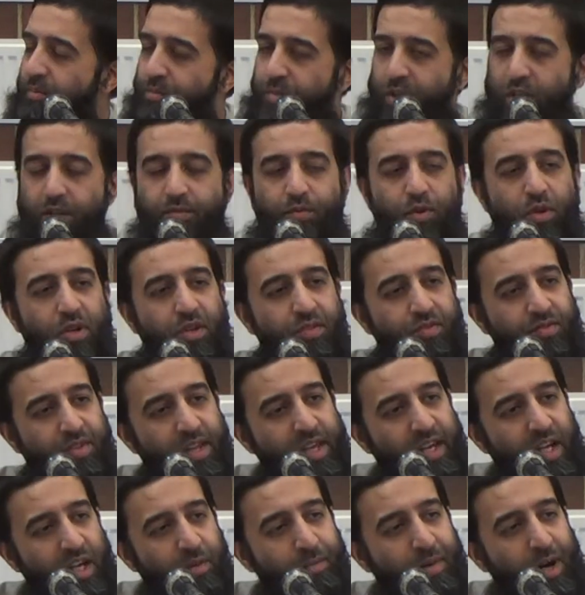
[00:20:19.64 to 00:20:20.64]
But if you
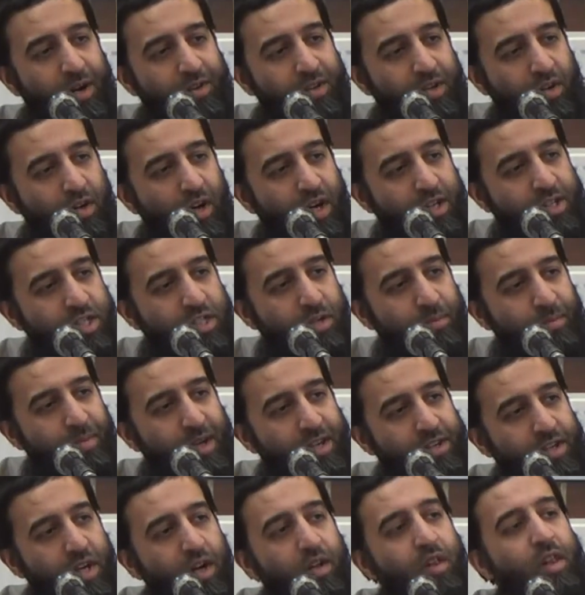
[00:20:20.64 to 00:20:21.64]
think about and
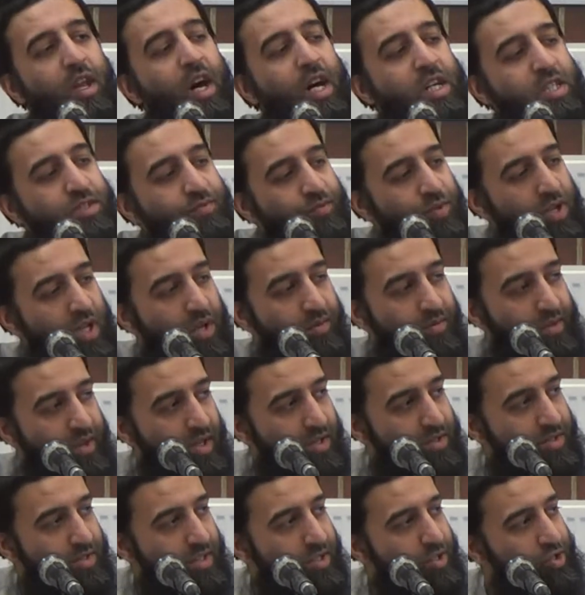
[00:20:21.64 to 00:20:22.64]
contemplate Allah's
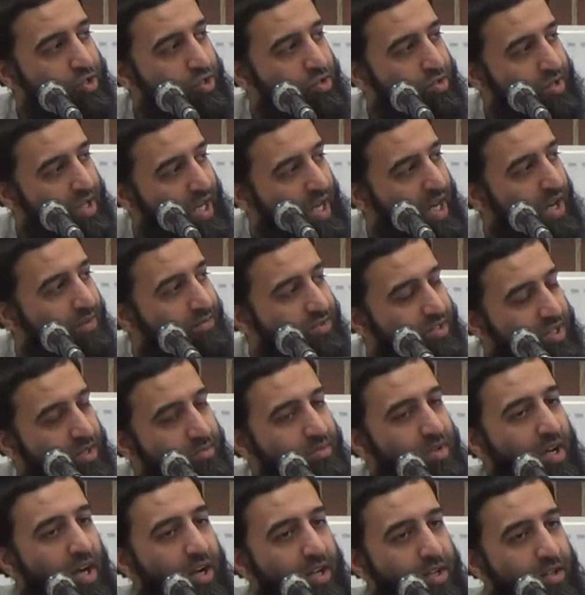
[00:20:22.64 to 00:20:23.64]
forgiveness, it should have
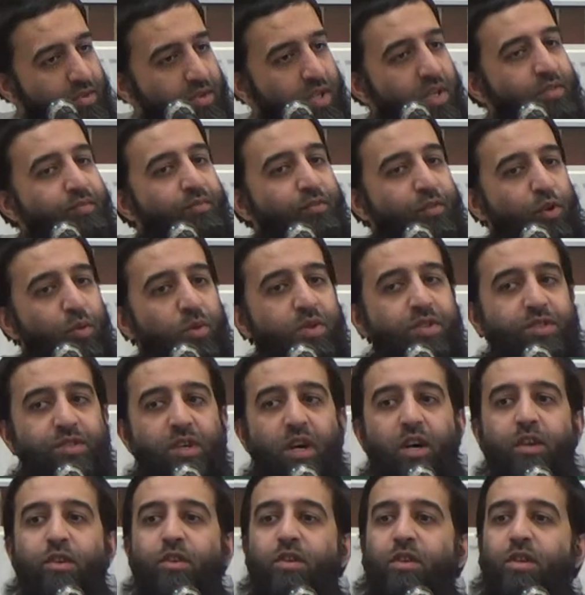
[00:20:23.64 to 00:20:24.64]
some kind of influence
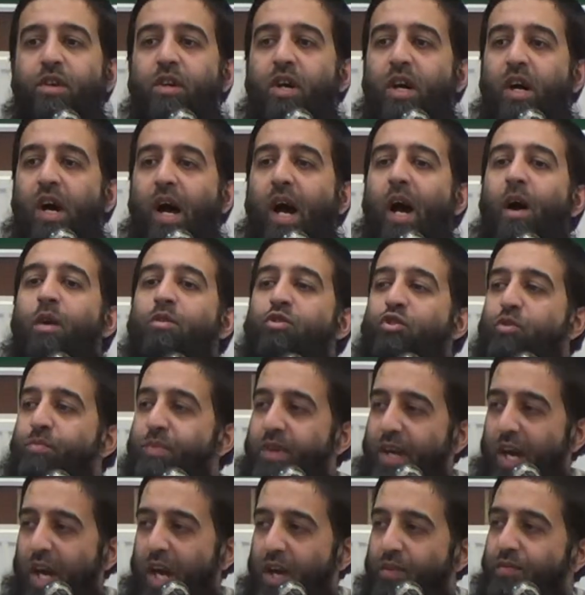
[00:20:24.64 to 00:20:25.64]
on how you
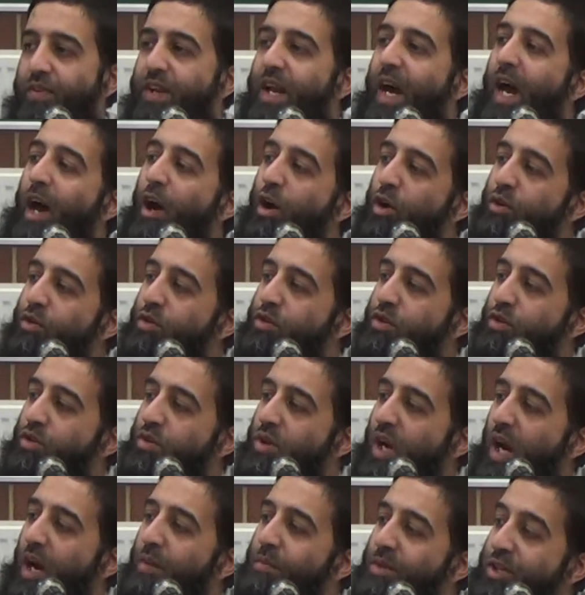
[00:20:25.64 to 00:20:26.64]
behave and how,
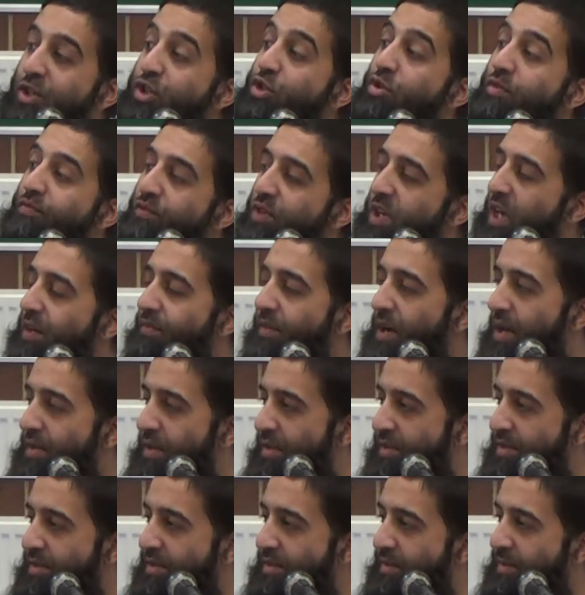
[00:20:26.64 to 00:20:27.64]
how much you forgive
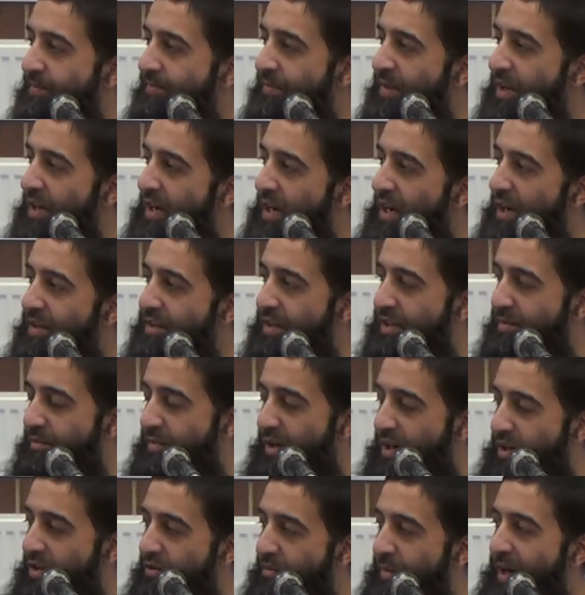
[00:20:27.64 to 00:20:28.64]
others. And it,
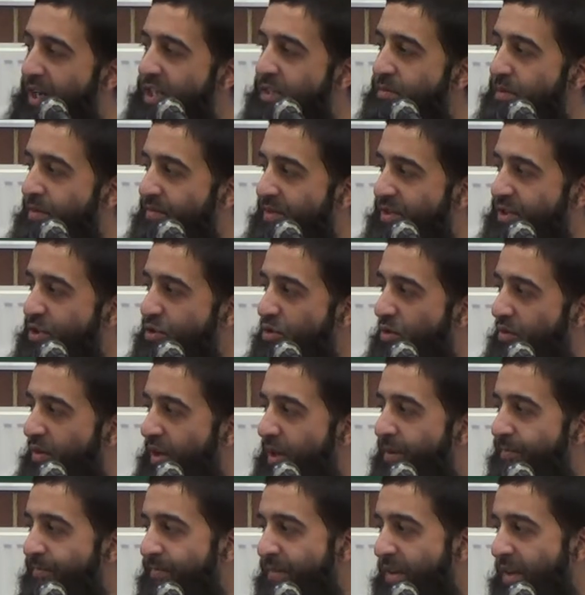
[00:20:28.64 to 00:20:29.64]
it reminds me of a
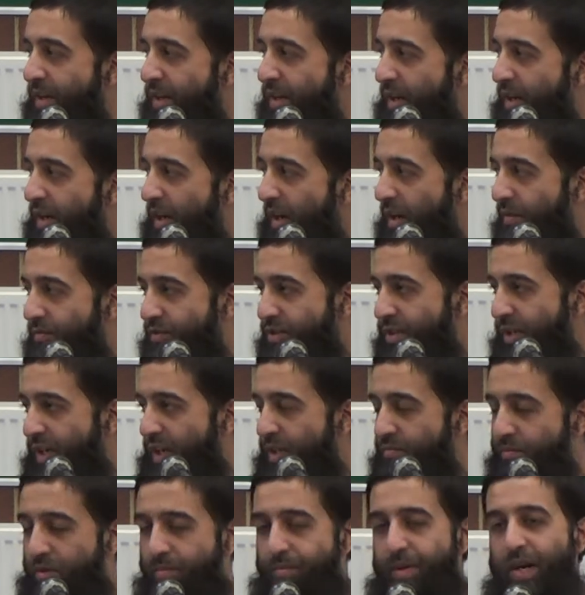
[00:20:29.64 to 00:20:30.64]
story of
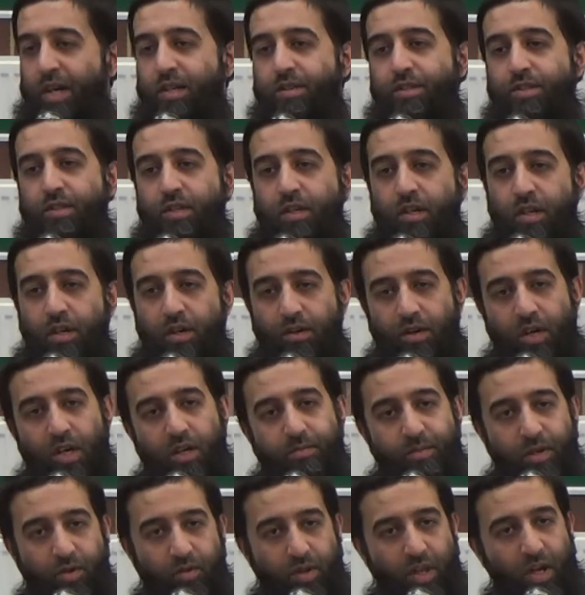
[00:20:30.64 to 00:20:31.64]
Sheikh bin Baz, uh,
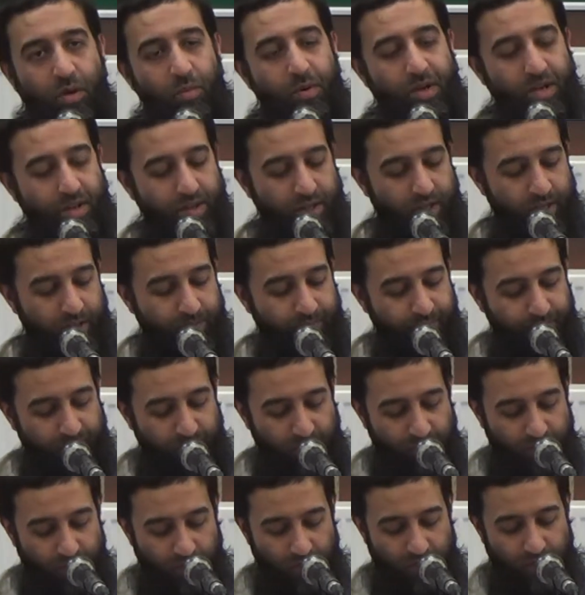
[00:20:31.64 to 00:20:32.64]
rahimahullah, one of the
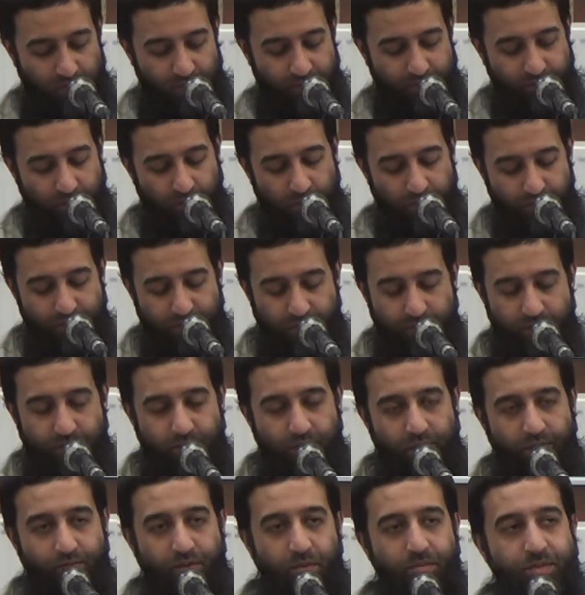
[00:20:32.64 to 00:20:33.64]
uh,
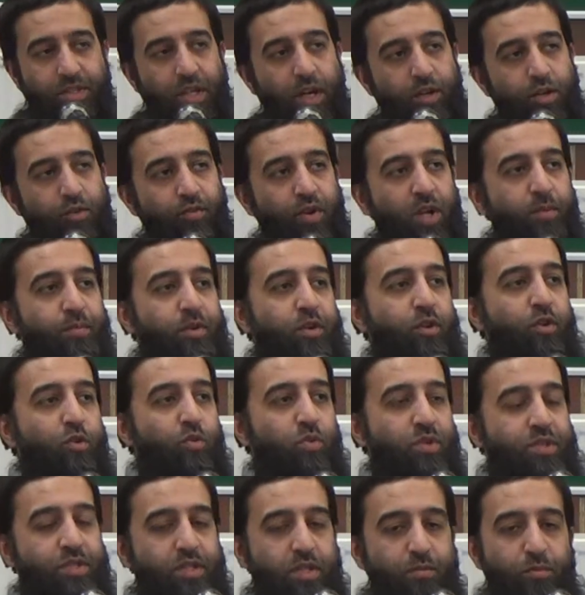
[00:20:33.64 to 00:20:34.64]
scholars uh, from Saudi Arabia who
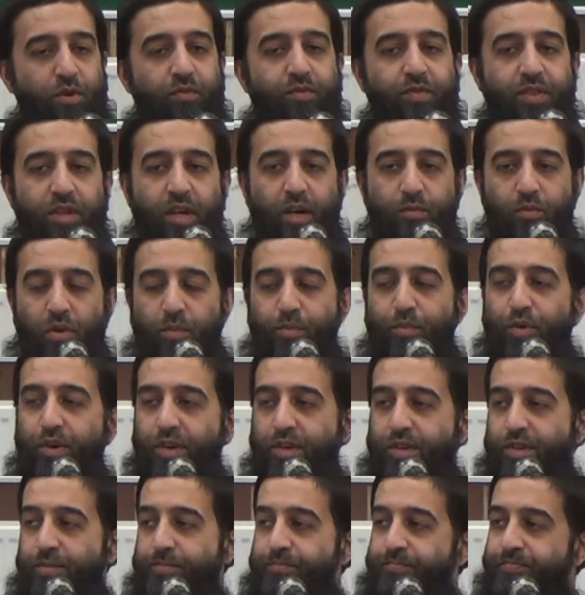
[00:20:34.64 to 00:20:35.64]
was the Mufti at one
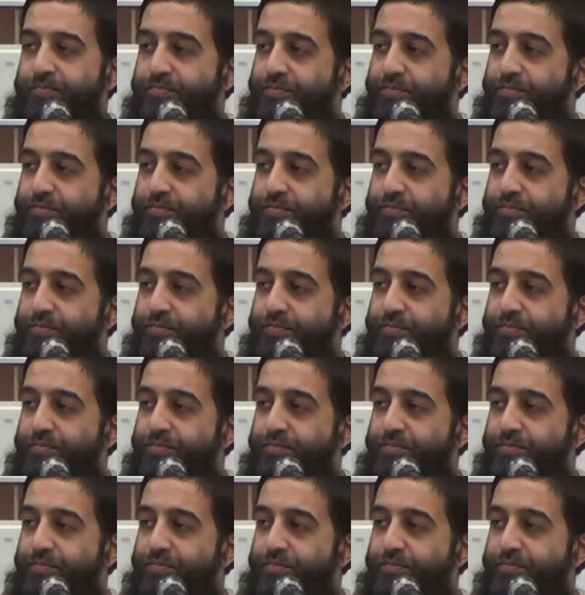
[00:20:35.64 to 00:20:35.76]
point.